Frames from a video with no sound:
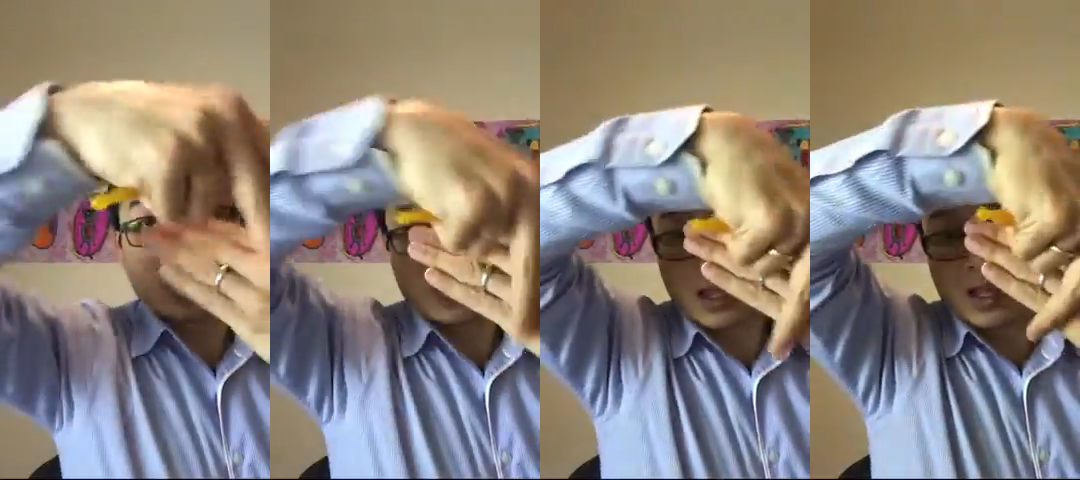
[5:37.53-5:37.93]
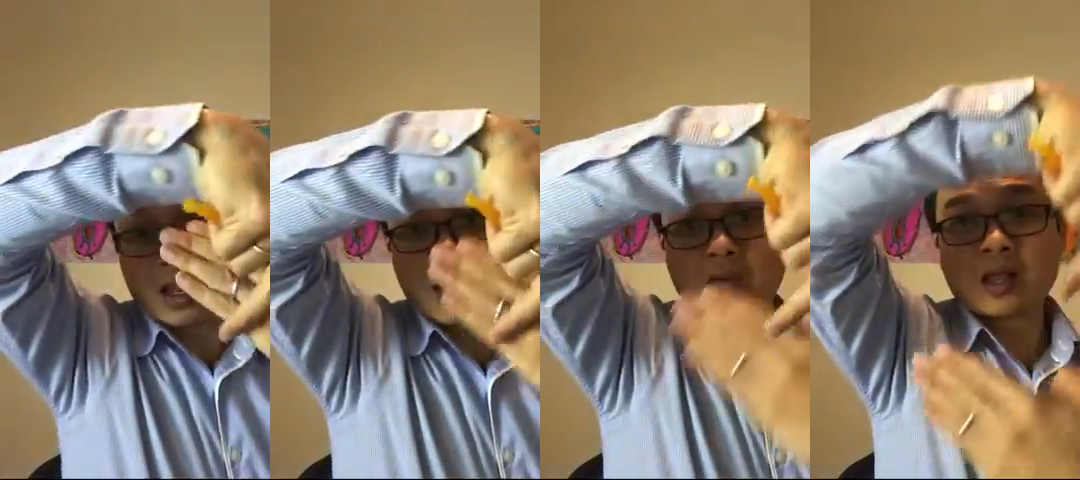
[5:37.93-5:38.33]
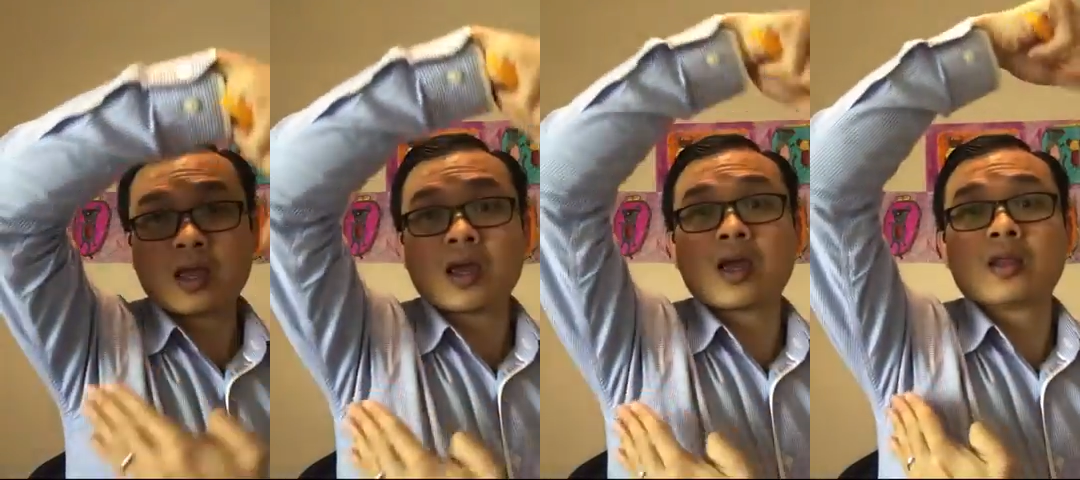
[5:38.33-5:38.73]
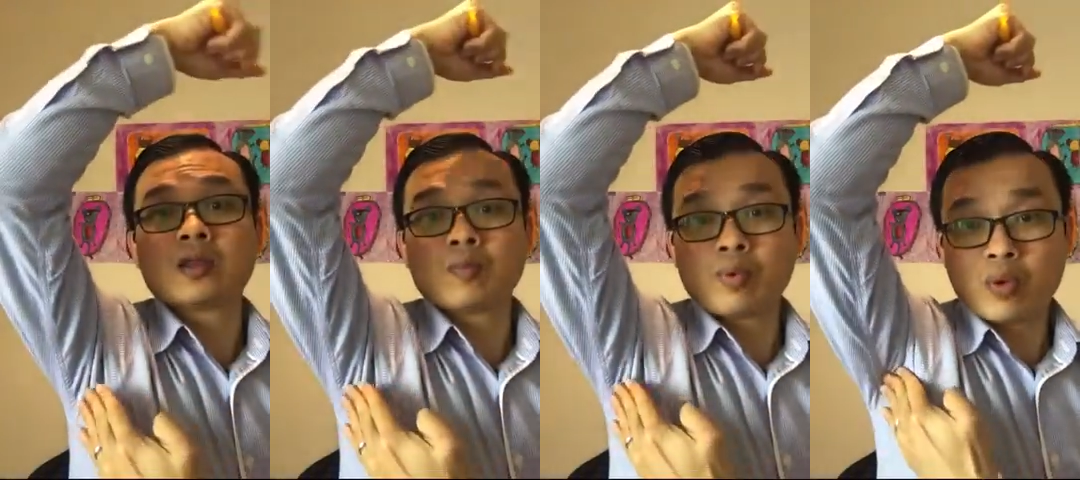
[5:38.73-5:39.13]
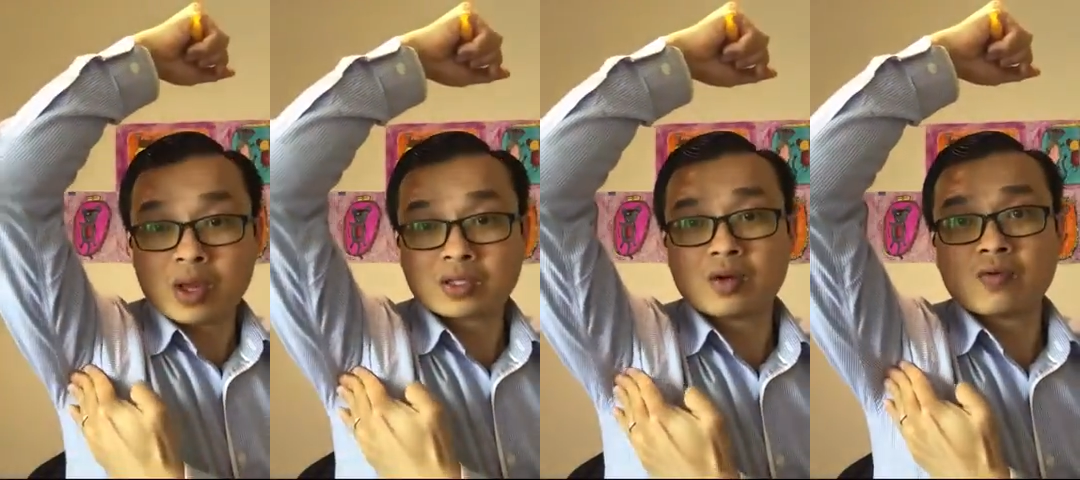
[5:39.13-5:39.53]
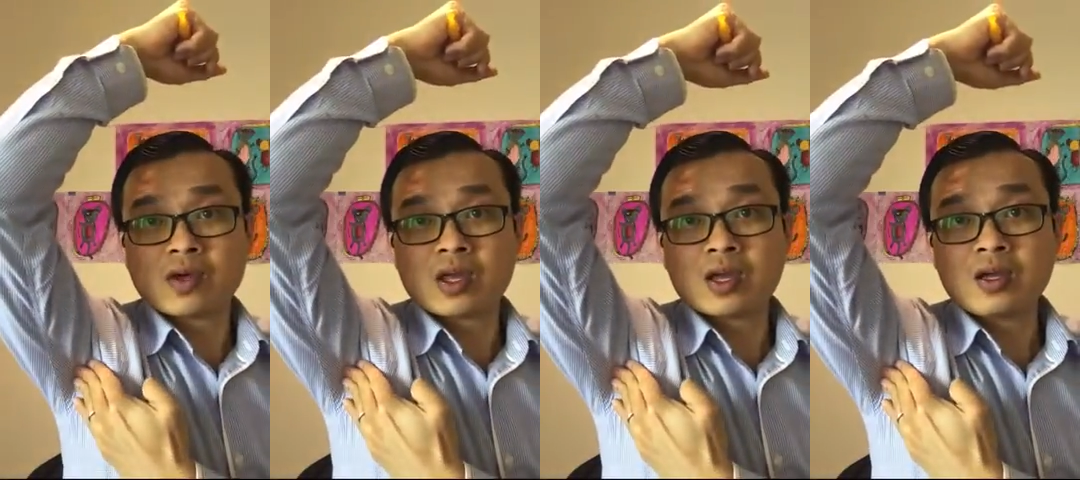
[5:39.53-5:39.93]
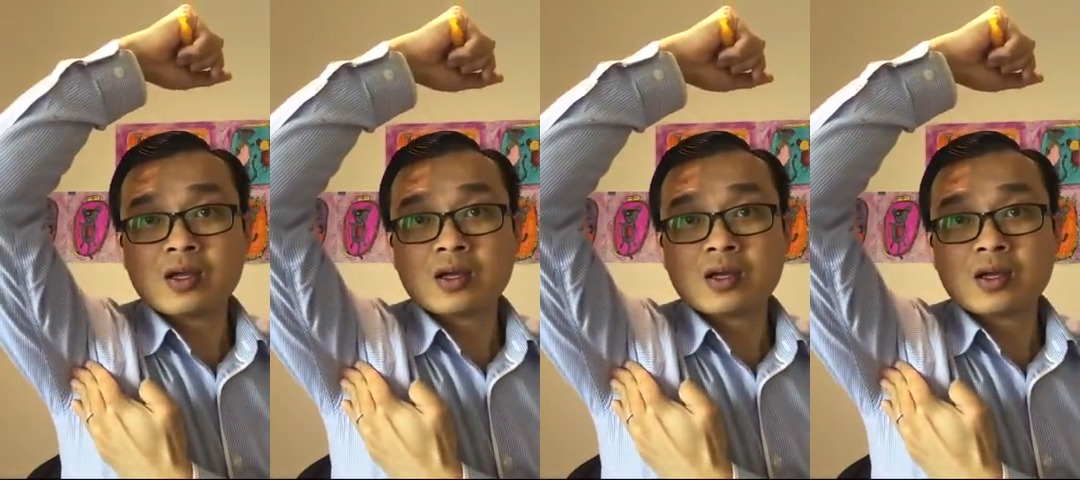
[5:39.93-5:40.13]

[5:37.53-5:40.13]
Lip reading: get their hand and to press over here.